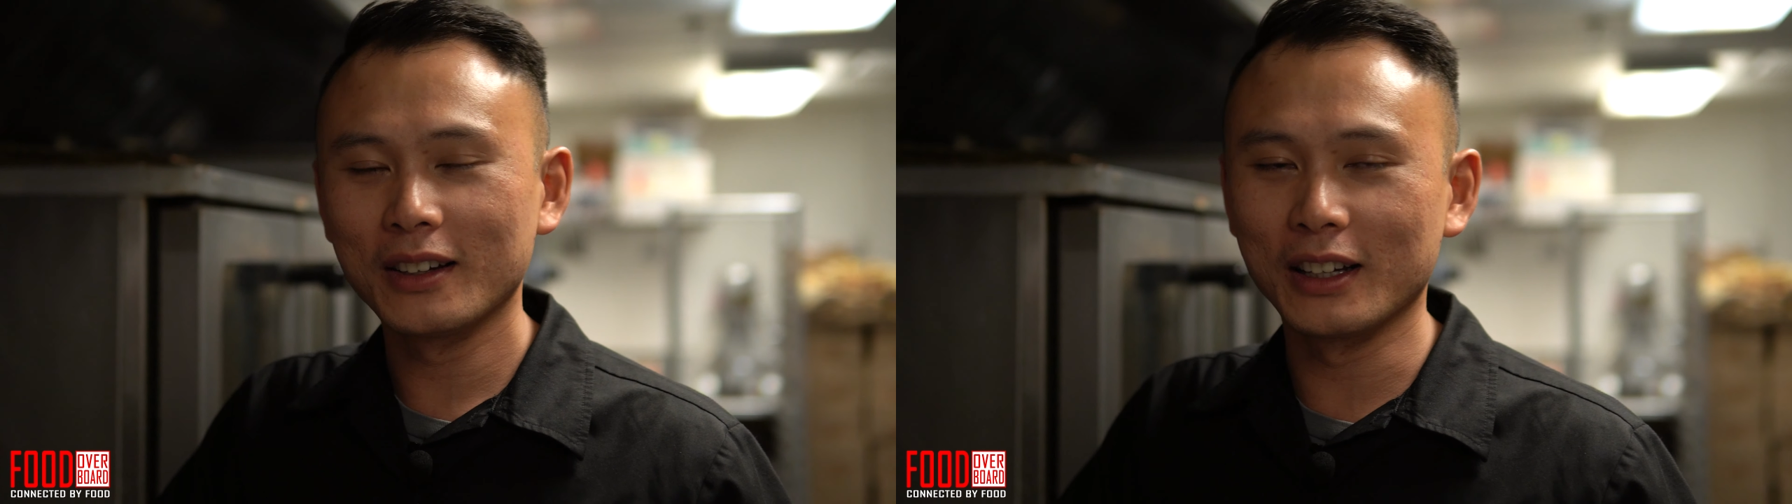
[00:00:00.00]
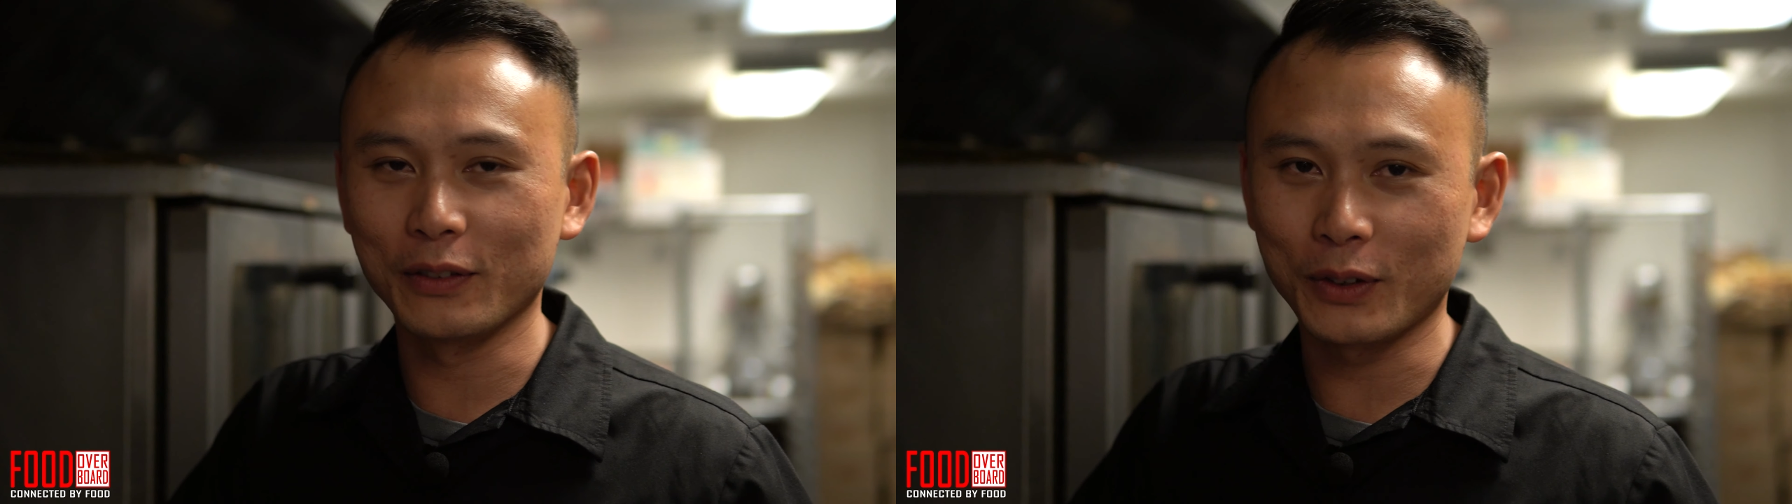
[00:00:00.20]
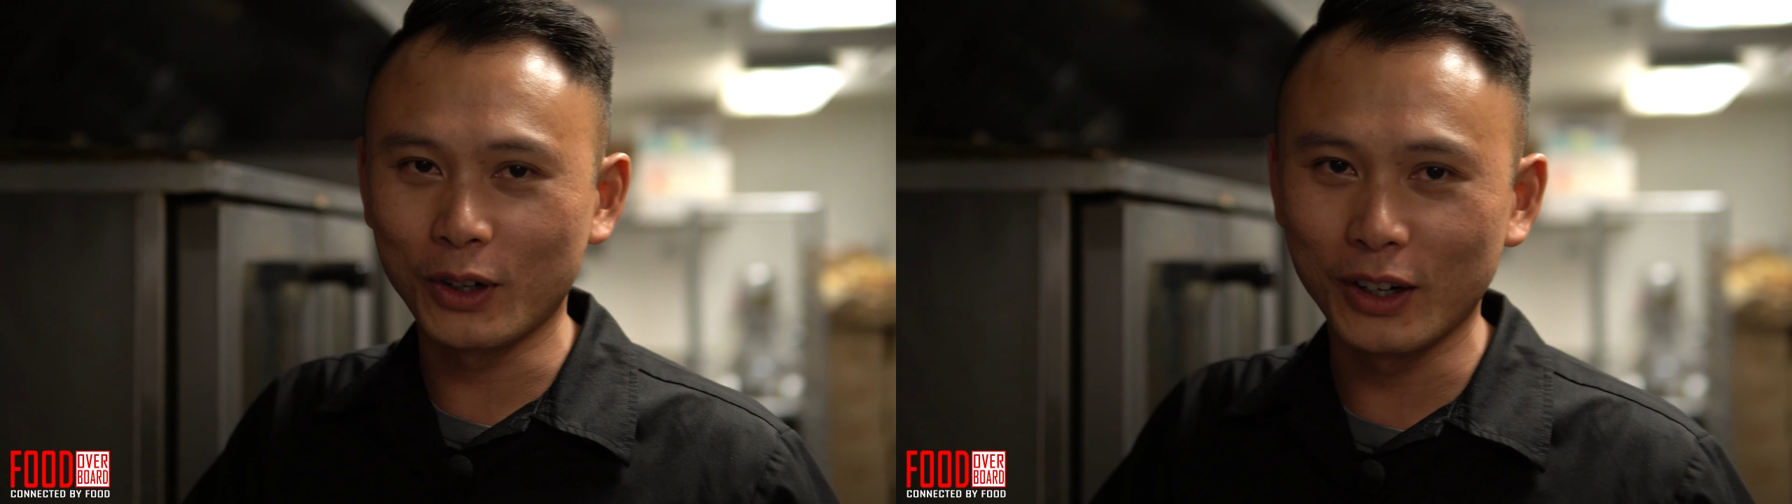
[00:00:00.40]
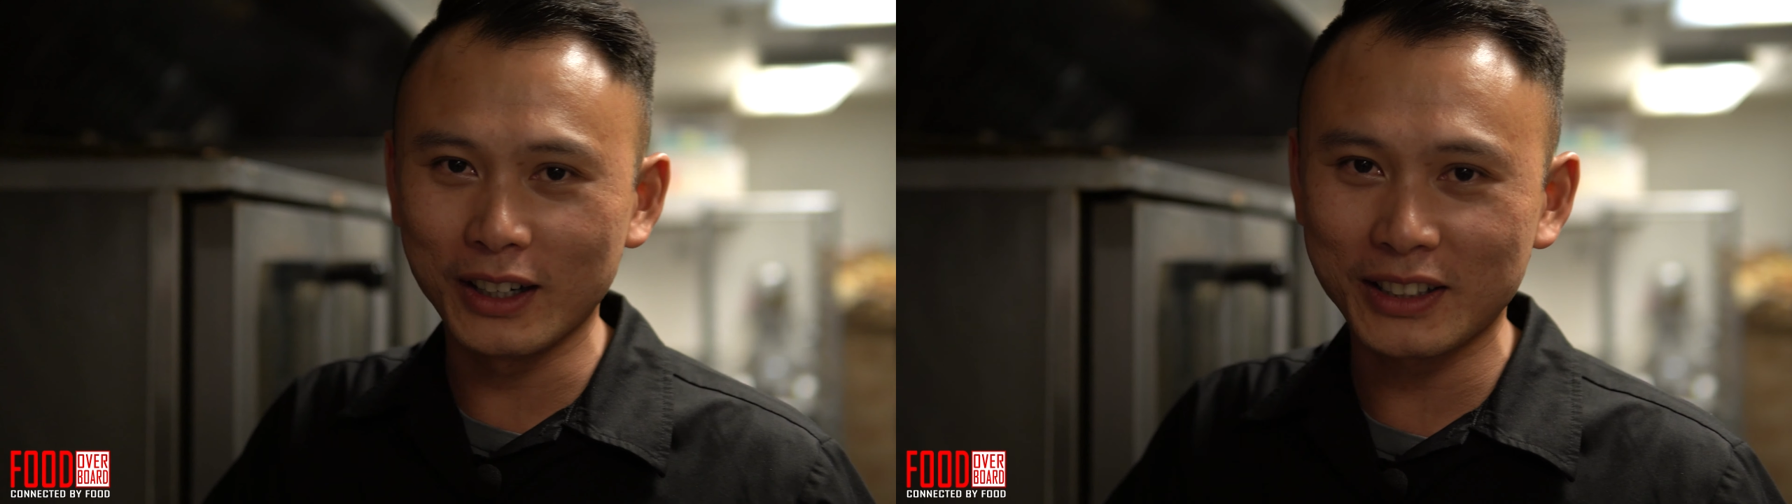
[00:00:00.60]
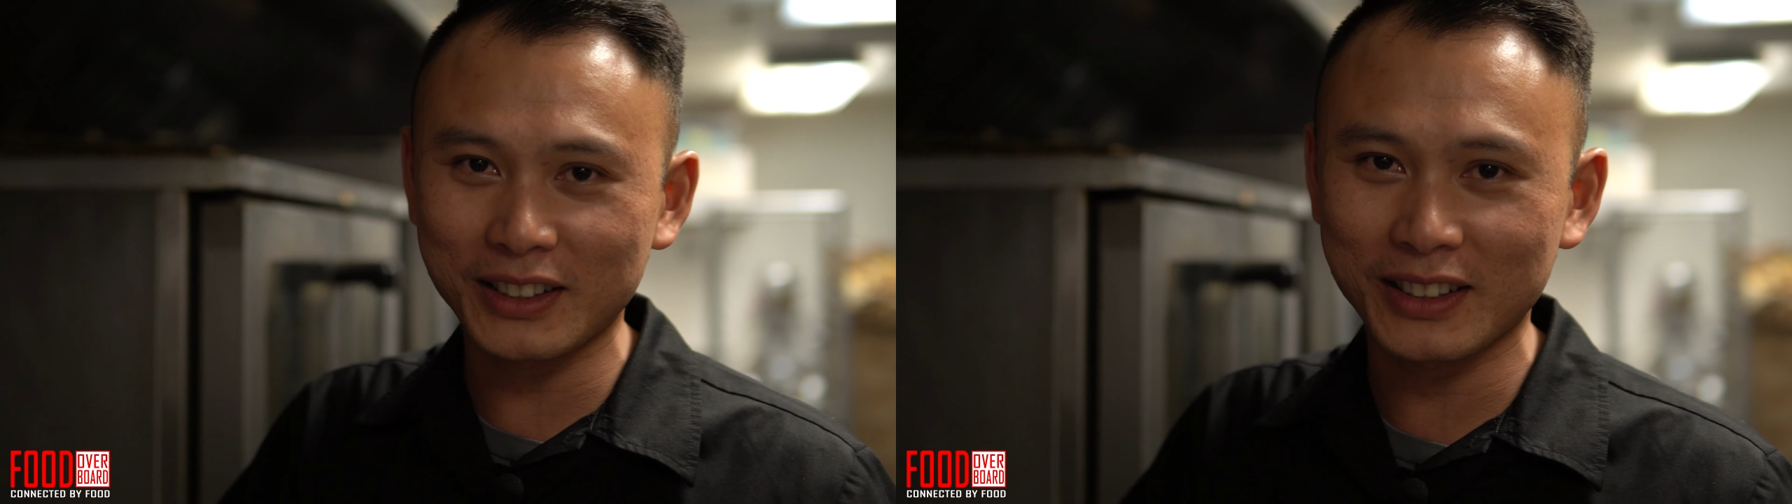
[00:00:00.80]
And of
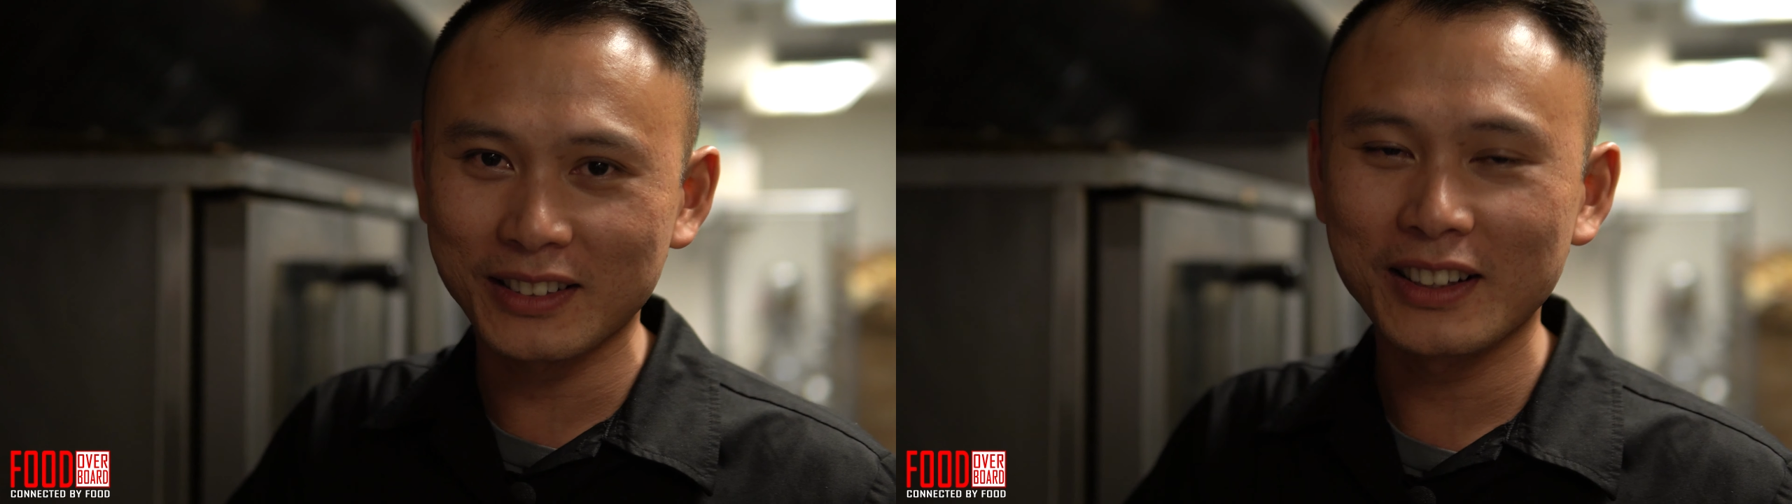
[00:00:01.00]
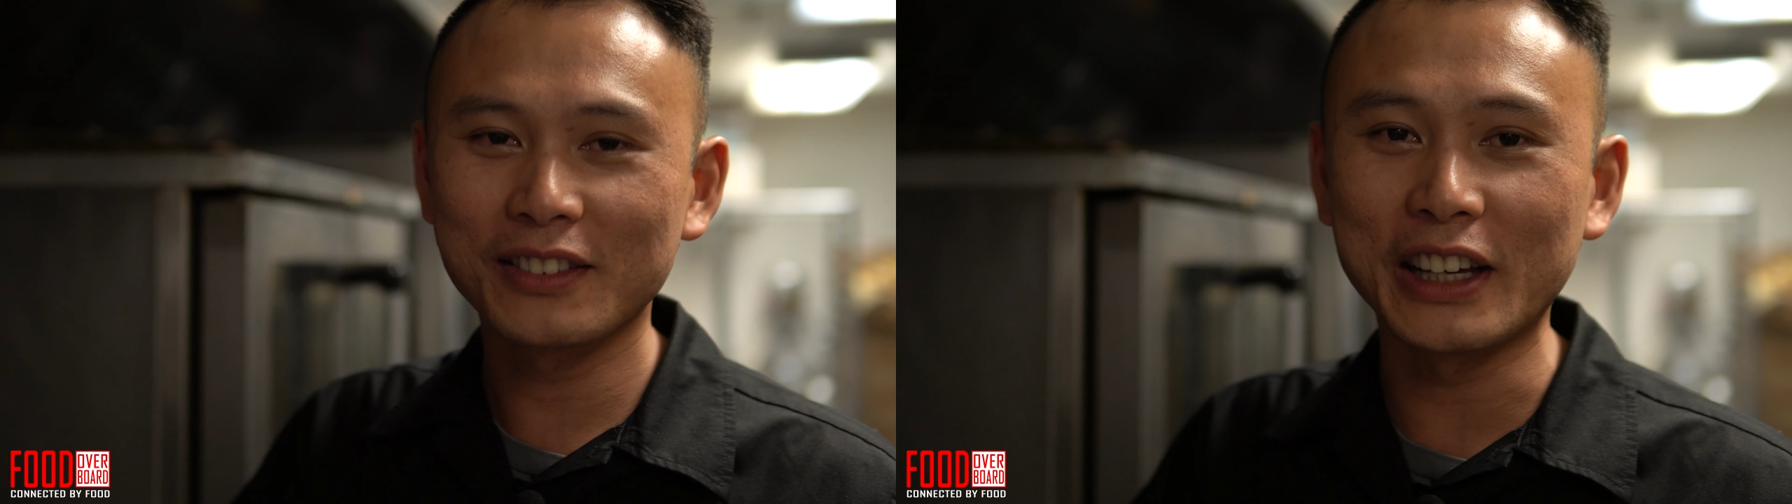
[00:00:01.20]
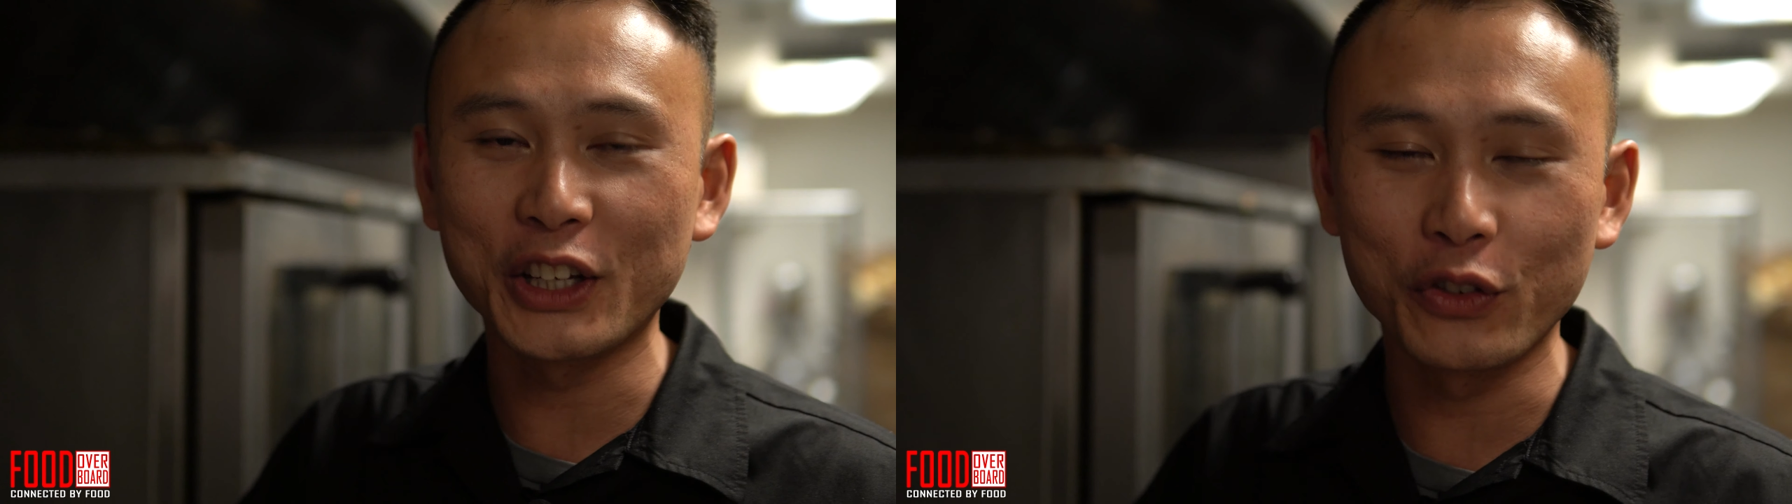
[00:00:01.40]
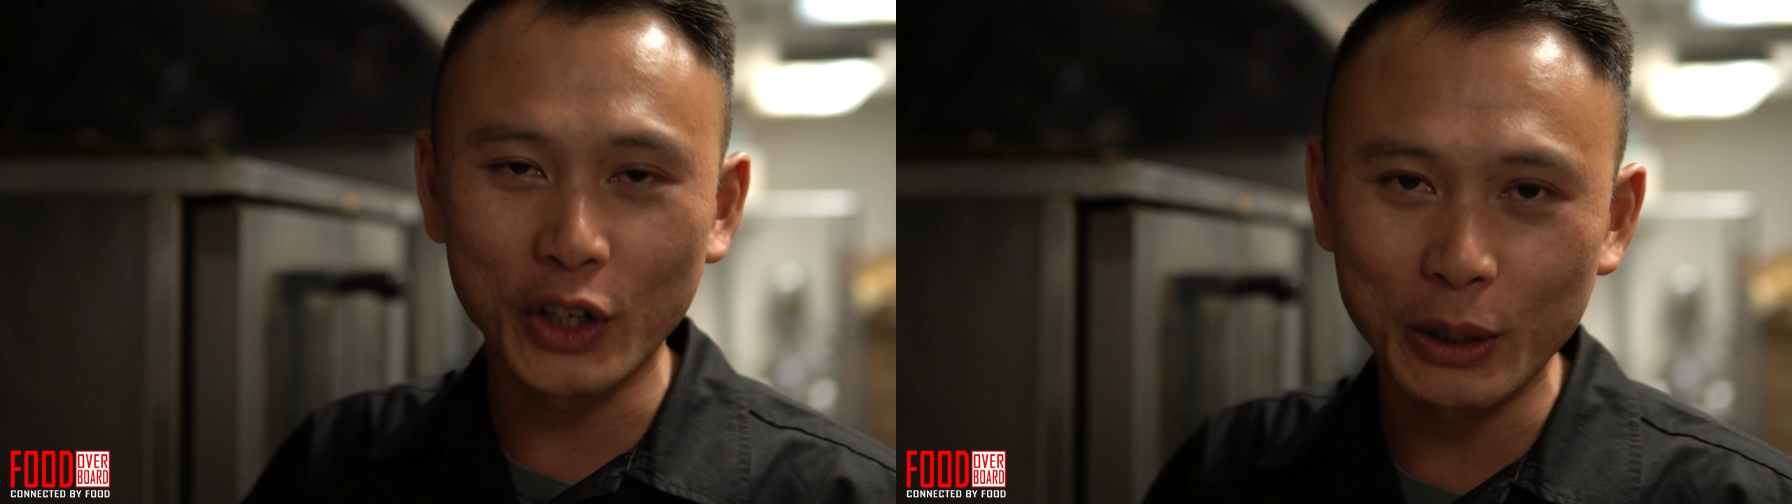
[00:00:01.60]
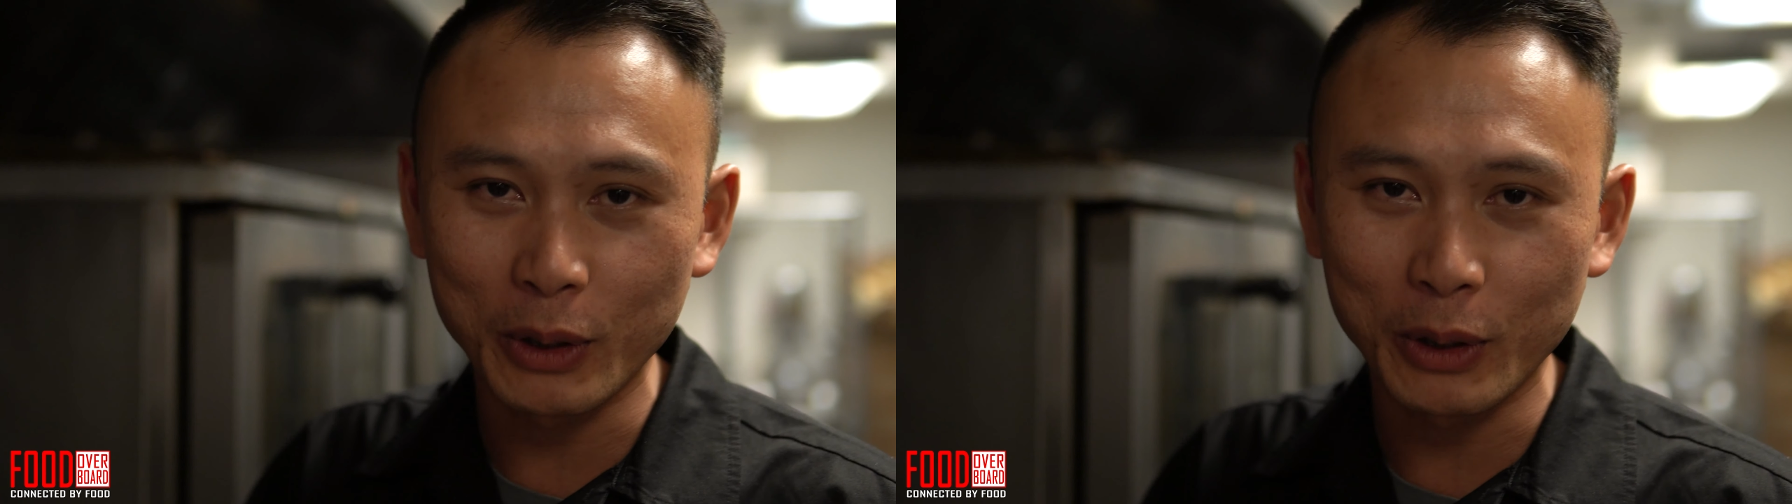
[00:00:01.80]
course, thank you very